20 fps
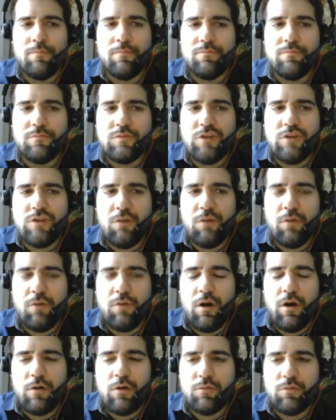
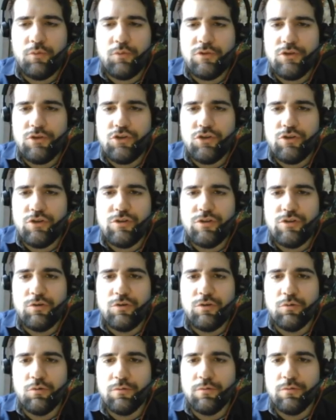somehow the position is
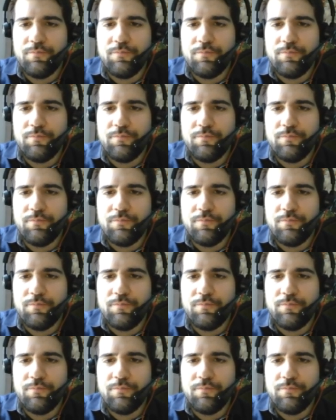equal.